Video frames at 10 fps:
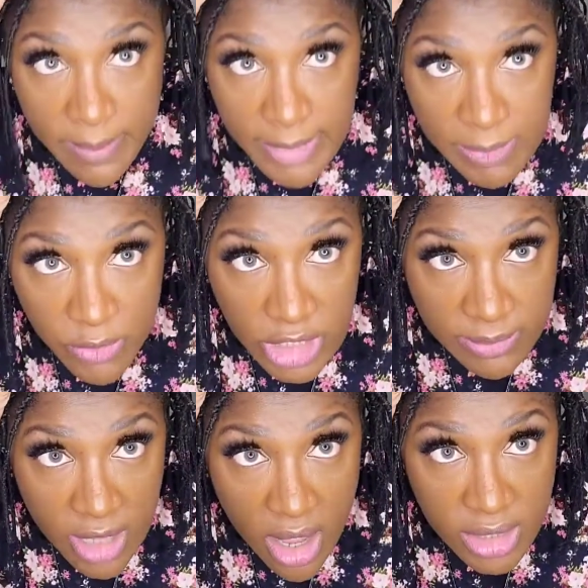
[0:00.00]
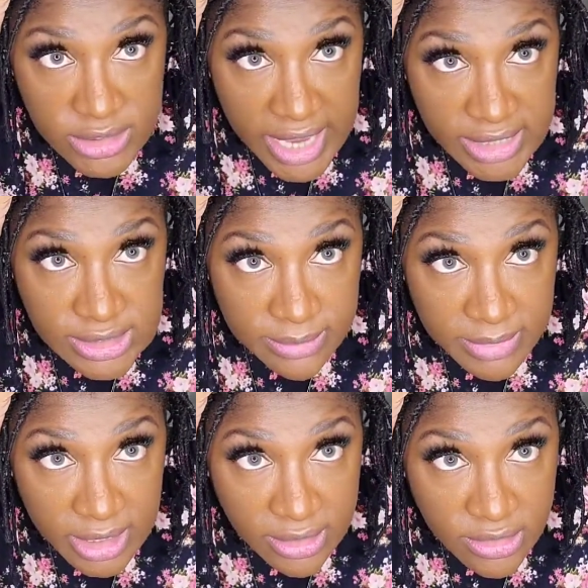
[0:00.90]
people keep contacting
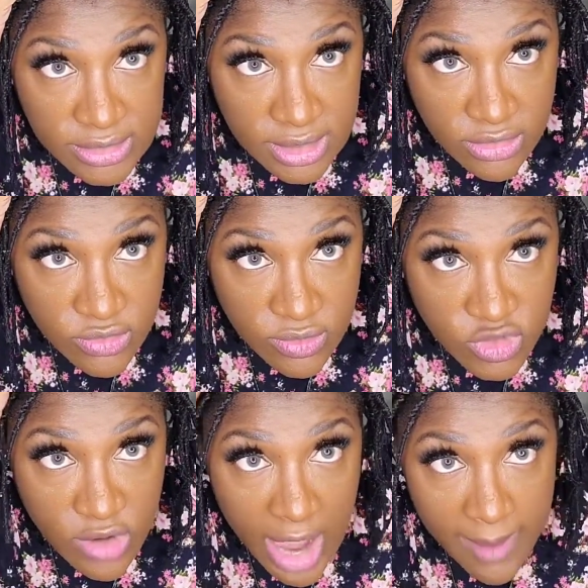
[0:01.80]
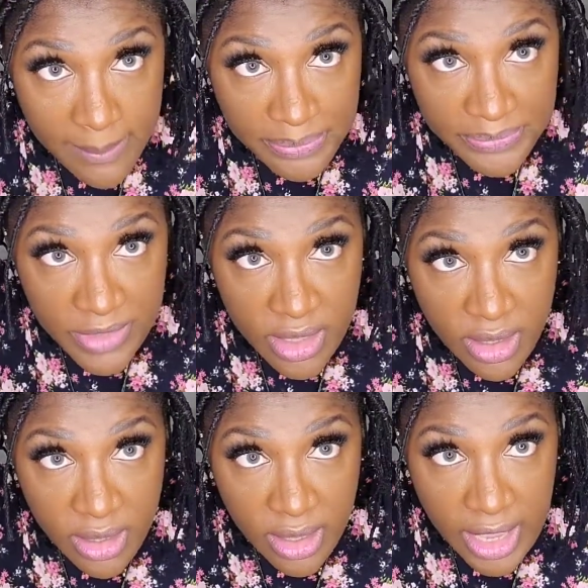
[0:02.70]
me. You see, you do drop
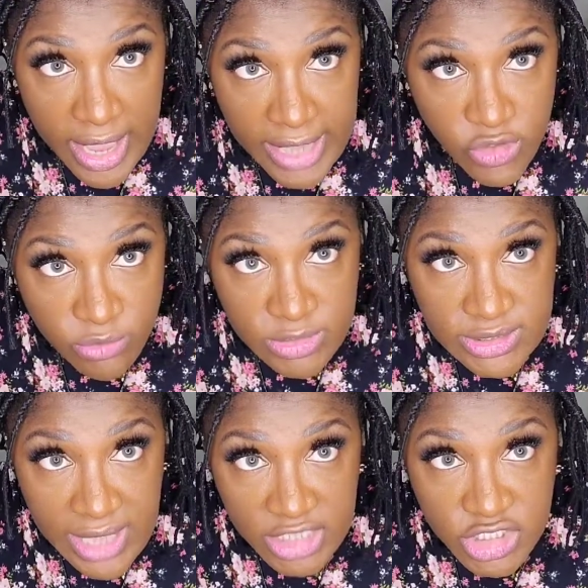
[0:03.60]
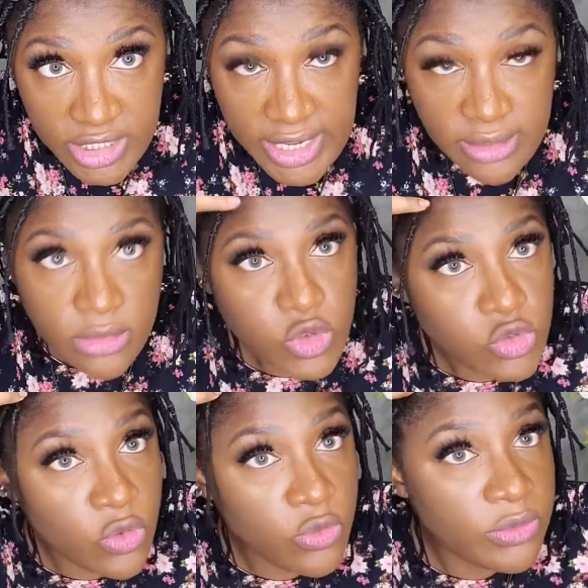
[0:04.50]
and you massage it in.
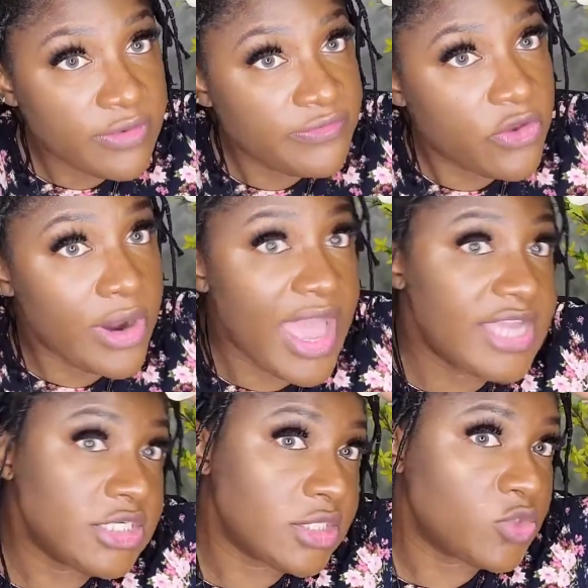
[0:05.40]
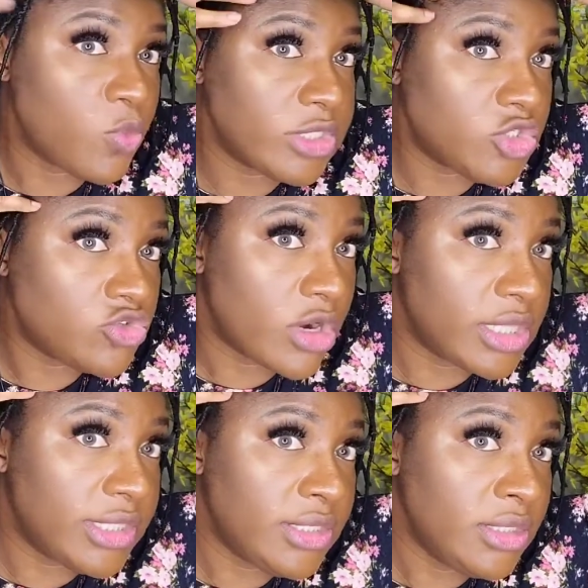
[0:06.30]
So if your edges is what's
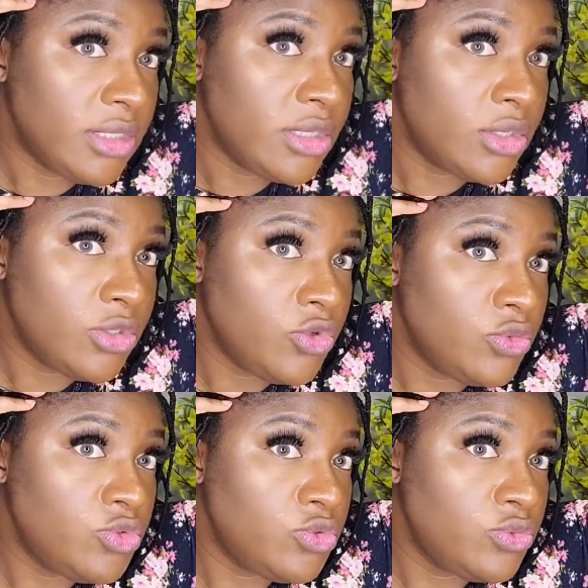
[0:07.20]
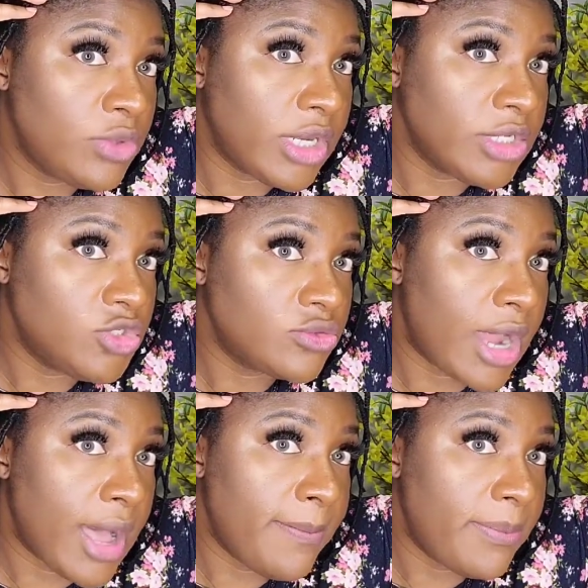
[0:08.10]
struggling, you do a
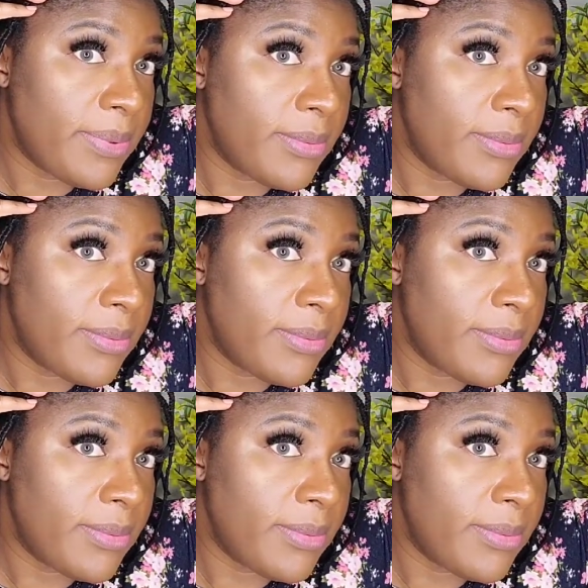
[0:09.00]
drop,